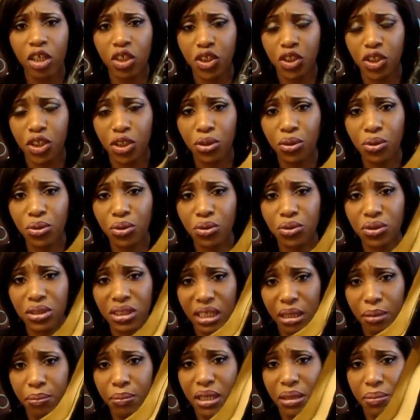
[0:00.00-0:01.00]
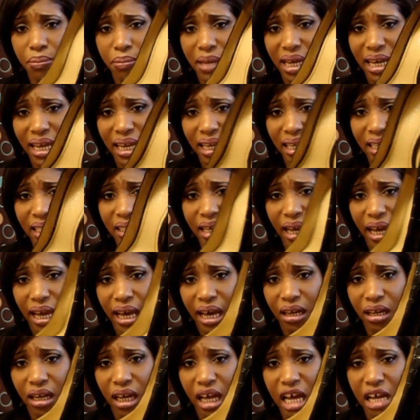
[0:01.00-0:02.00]
Shoes can be made
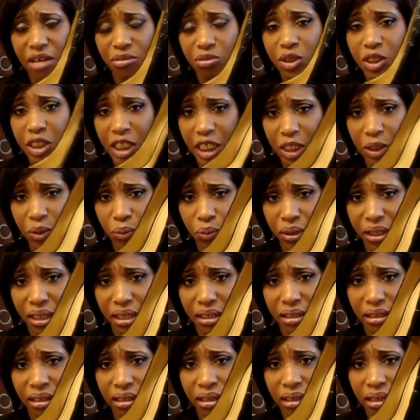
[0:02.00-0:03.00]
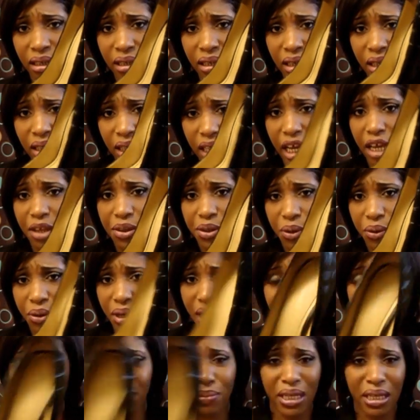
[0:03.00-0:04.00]
out of genuine leather
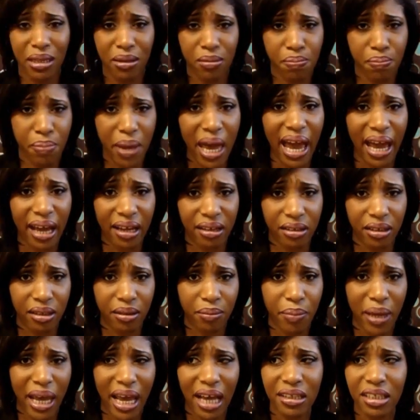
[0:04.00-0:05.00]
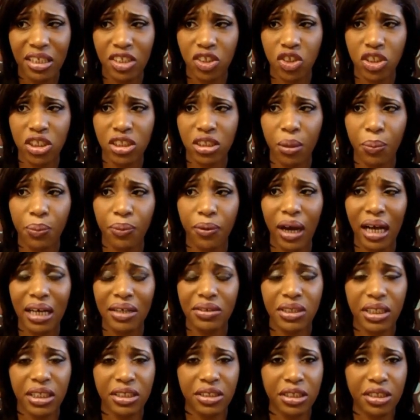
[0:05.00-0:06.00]
and be patent. Patent is just a
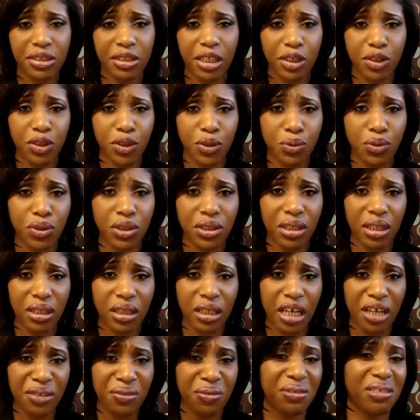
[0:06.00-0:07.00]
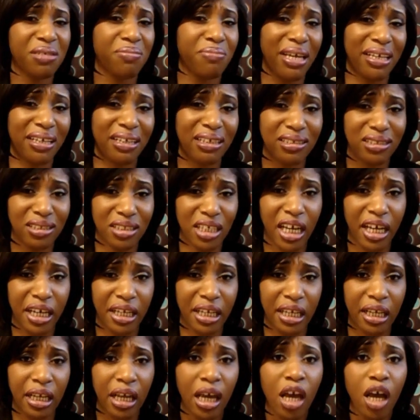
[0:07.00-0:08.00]
process that they do to the leather to make it
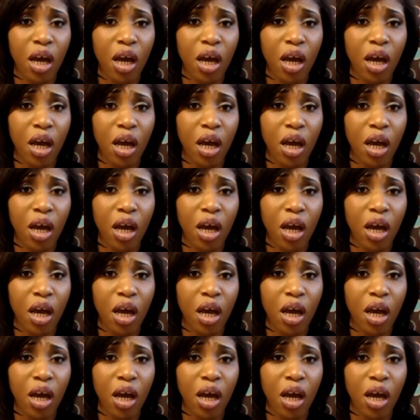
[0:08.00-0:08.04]
shiny.